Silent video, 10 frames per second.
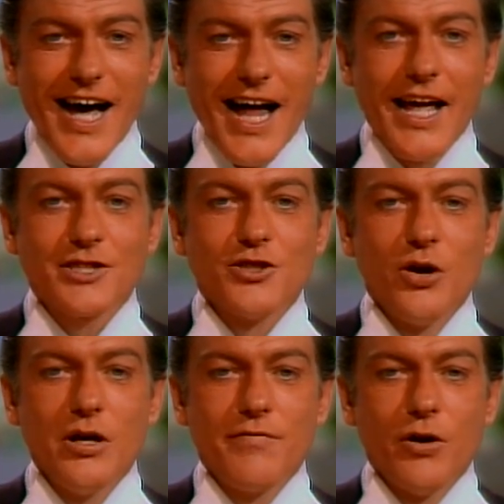Alex
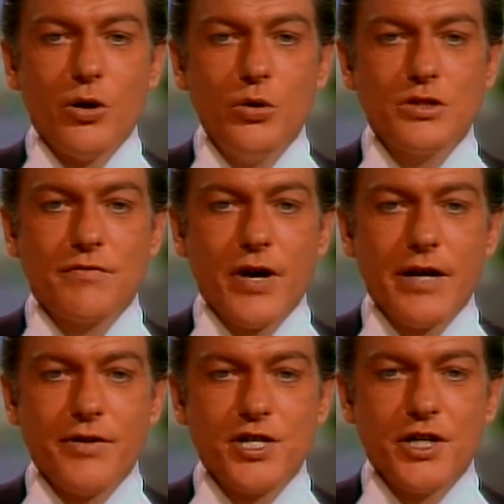North for Who's
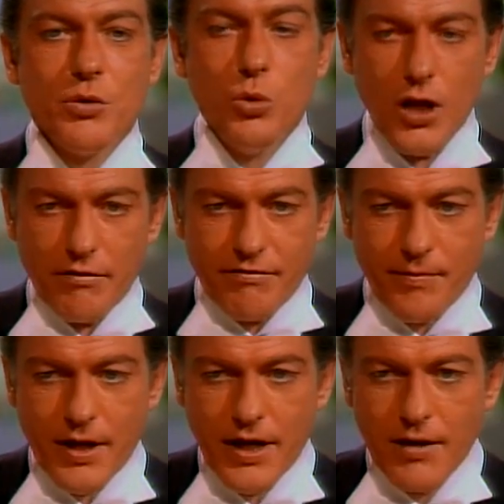Afraid of Virginia Woolf.
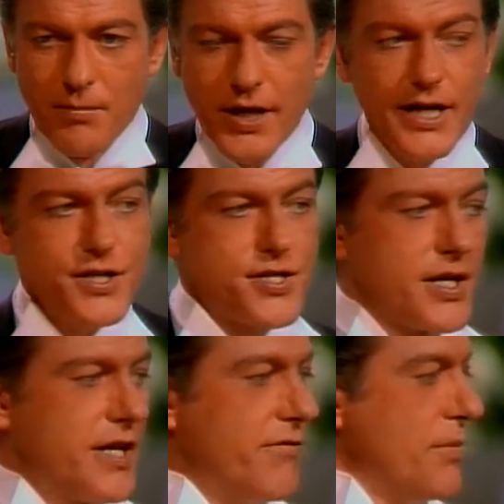Please
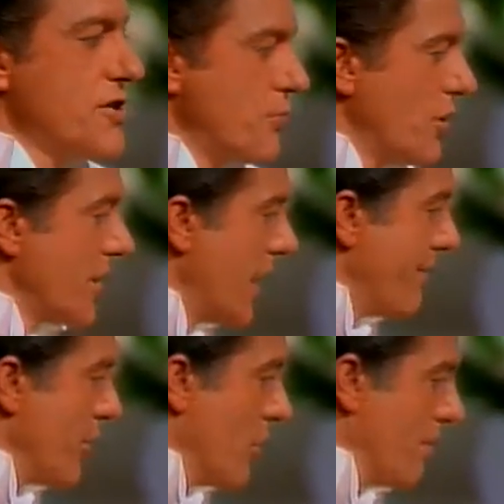give Miss Moore the
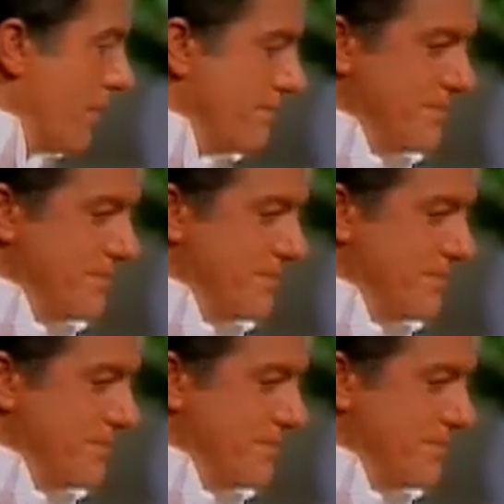envelope.